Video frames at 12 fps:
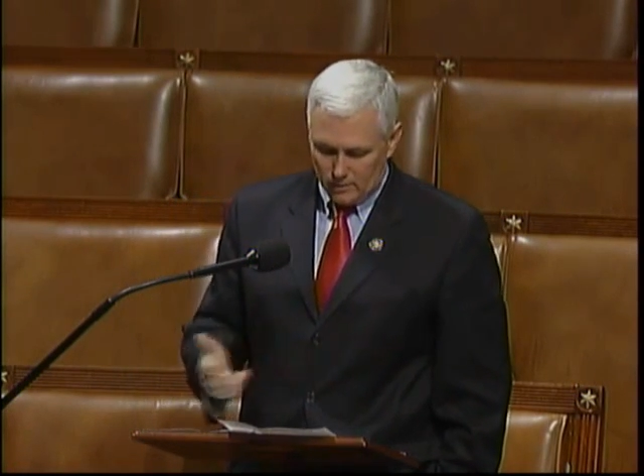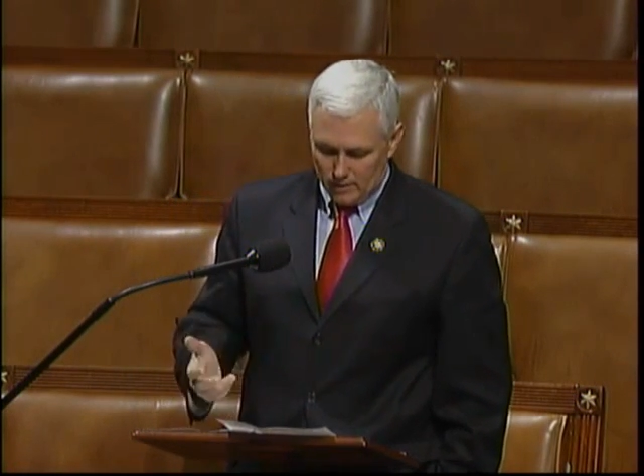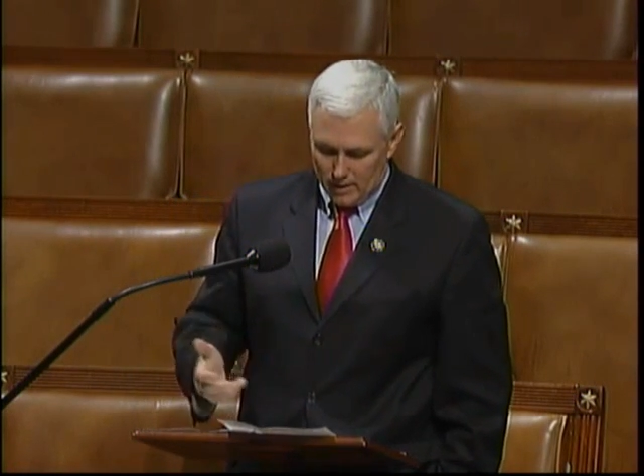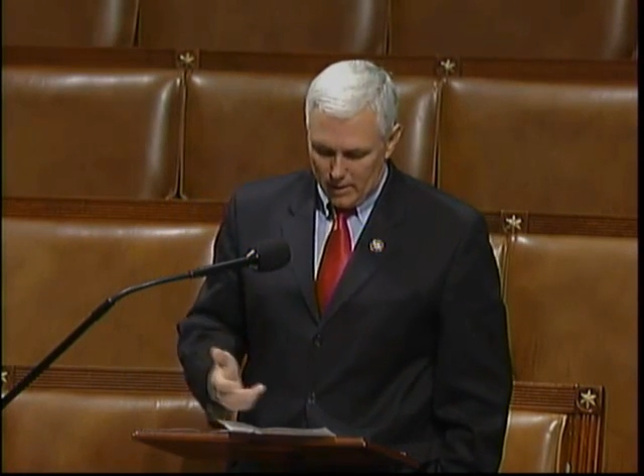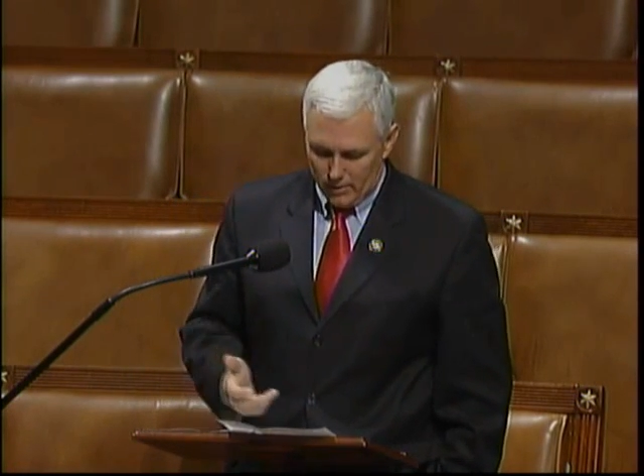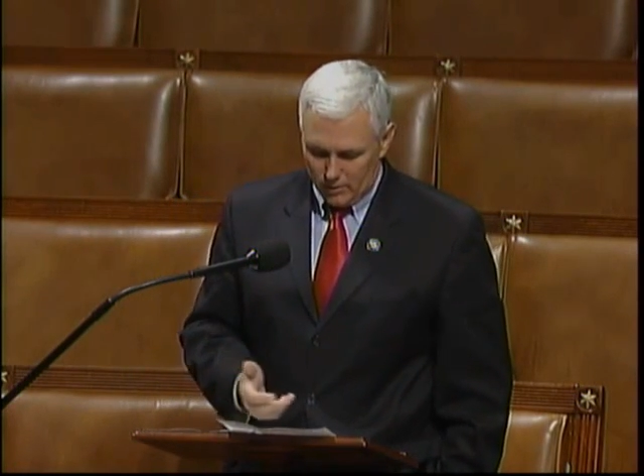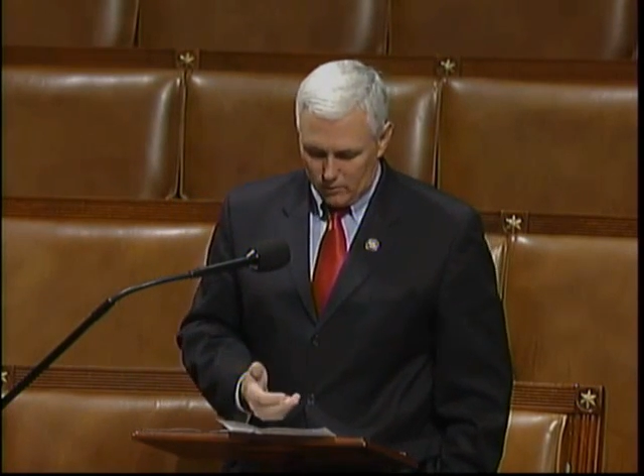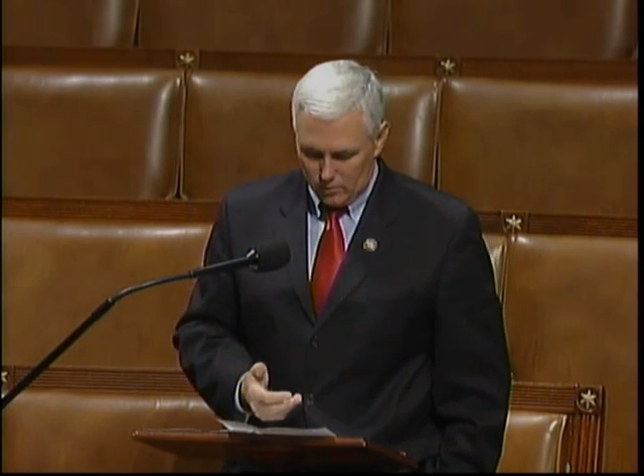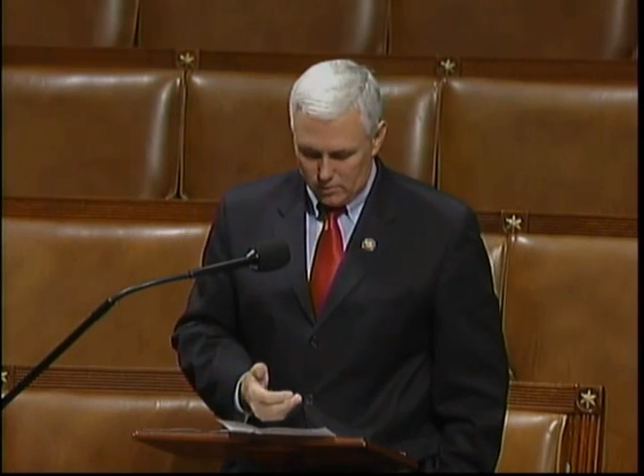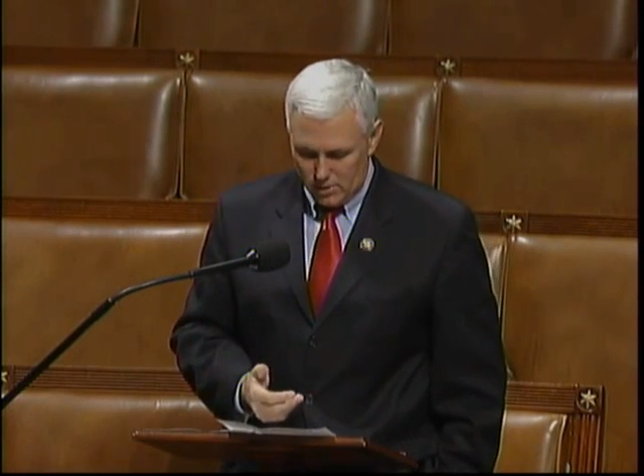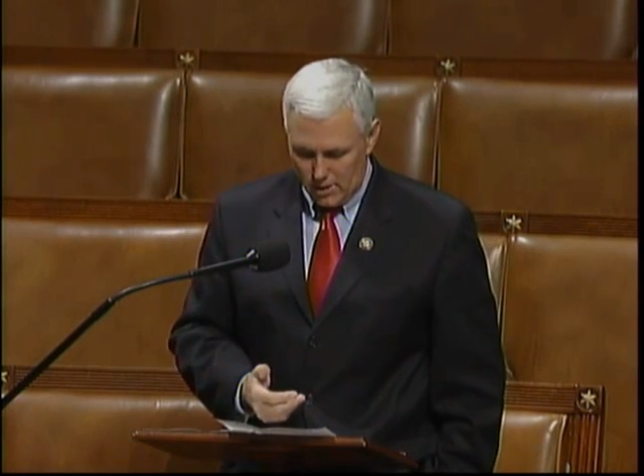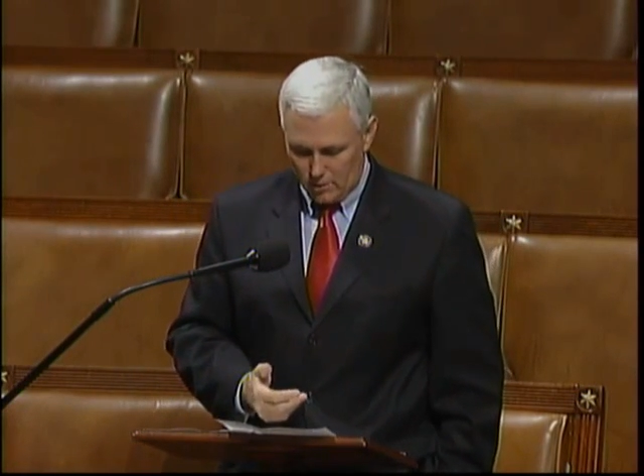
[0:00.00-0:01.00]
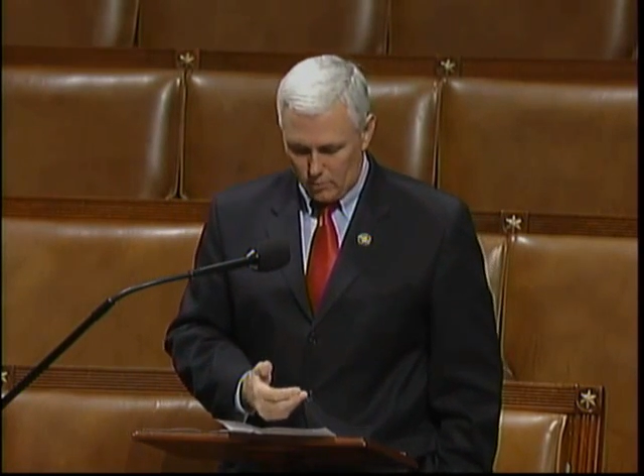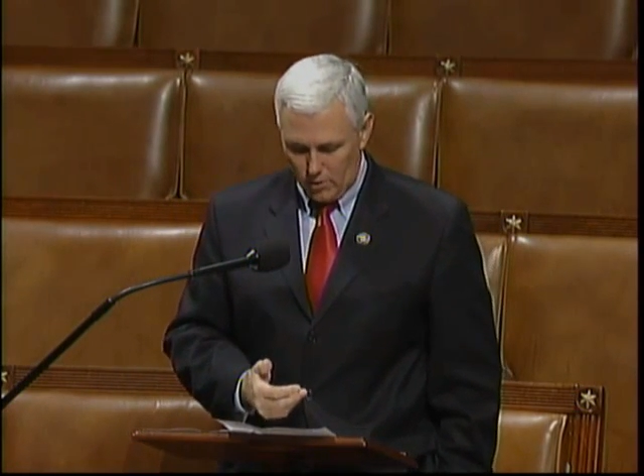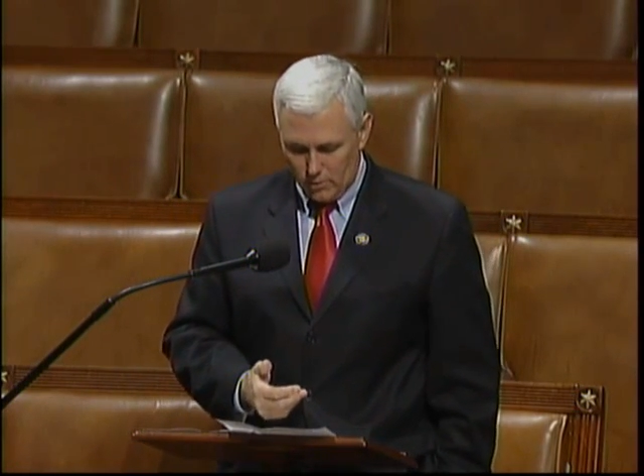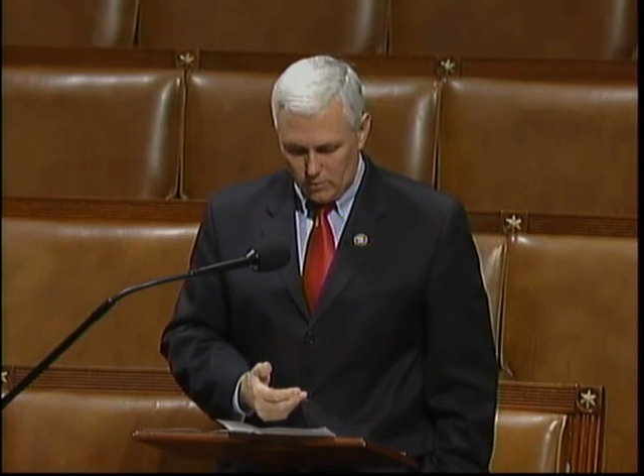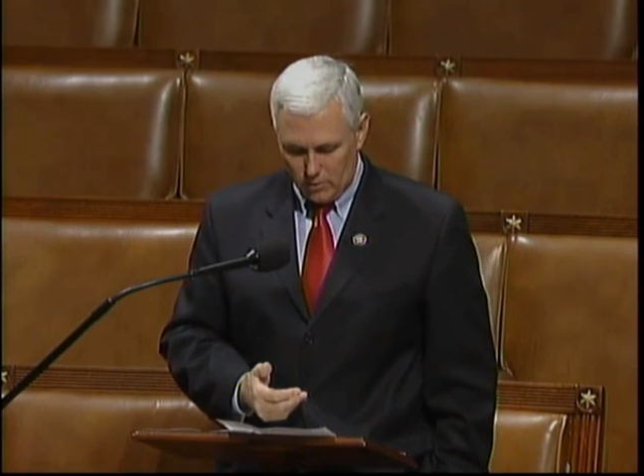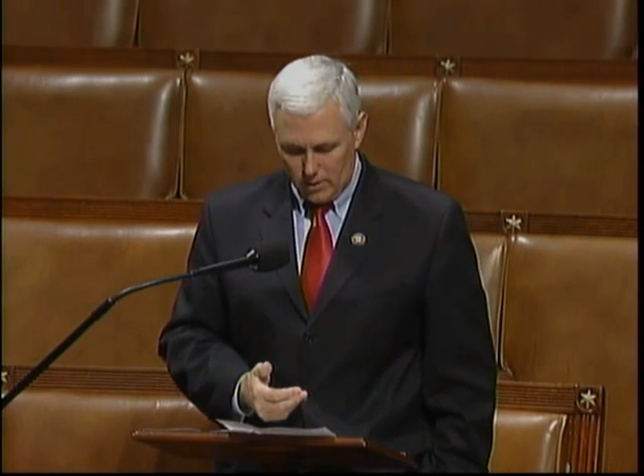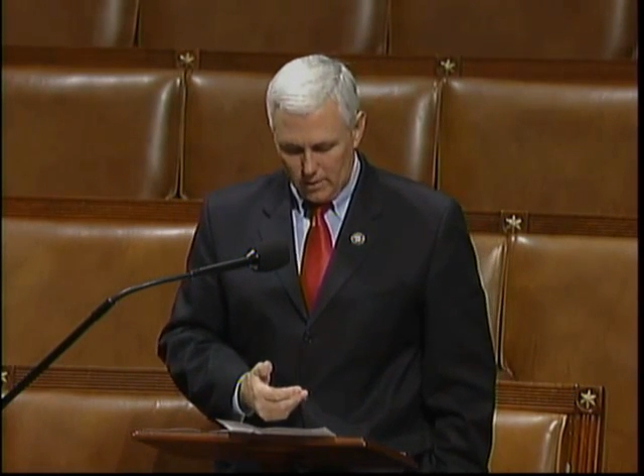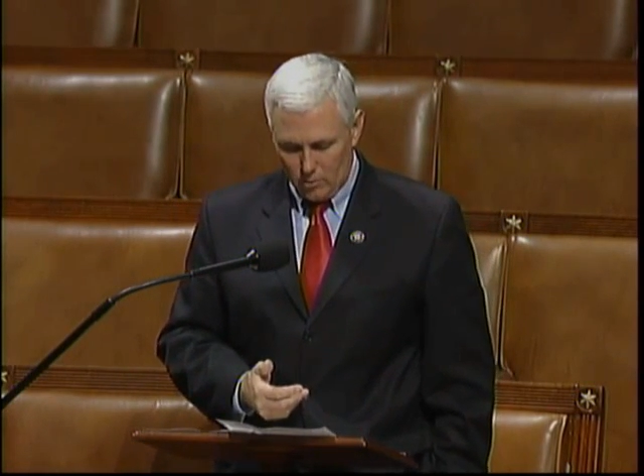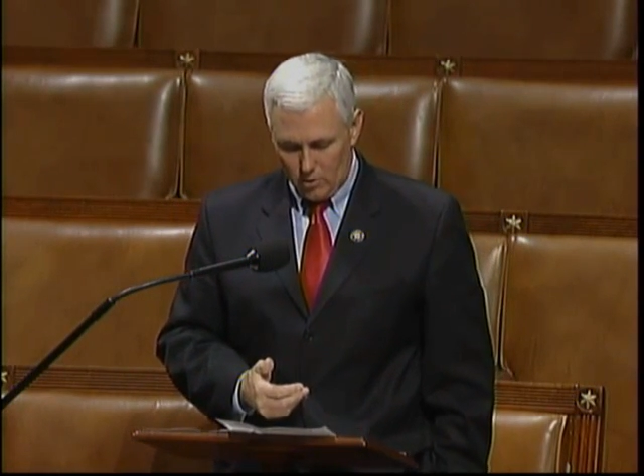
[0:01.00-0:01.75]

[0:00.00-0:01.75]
allowing certain taxpayers to claim